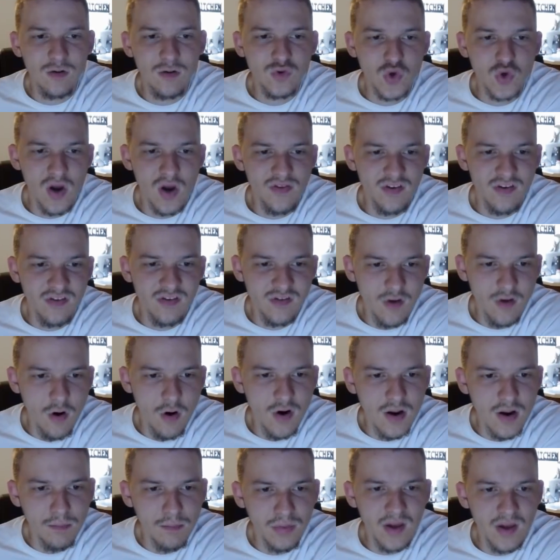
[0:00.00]
draw the
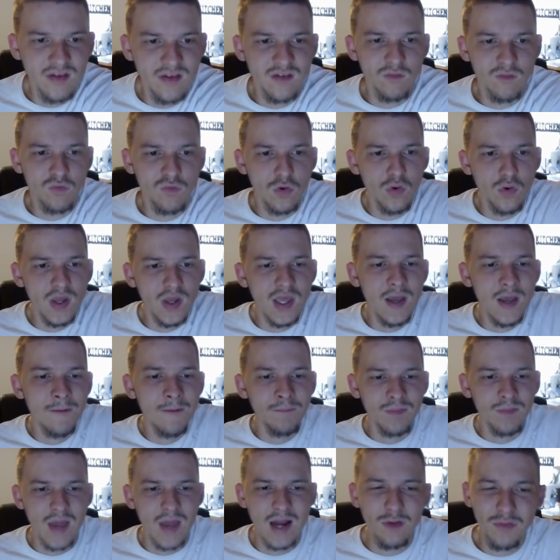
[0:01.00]
start in place of Rui.
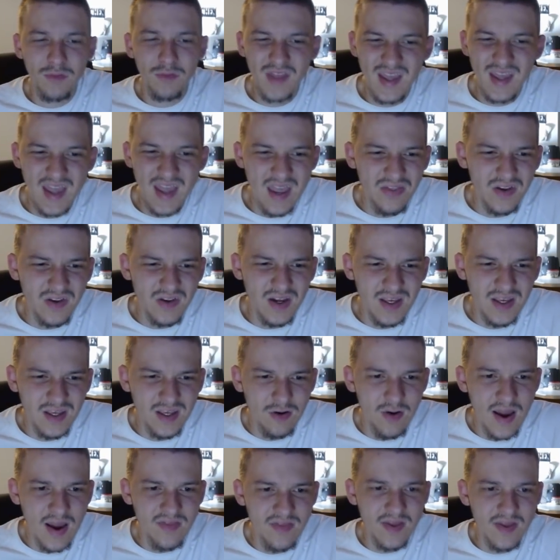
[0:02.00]
I don't think Anthony
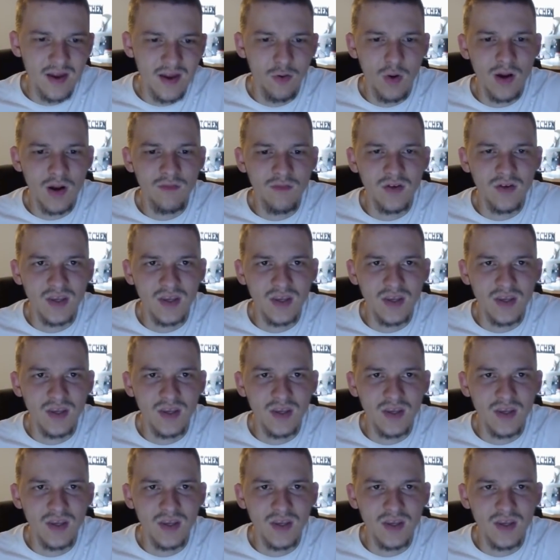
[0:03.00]
Gill had that great of a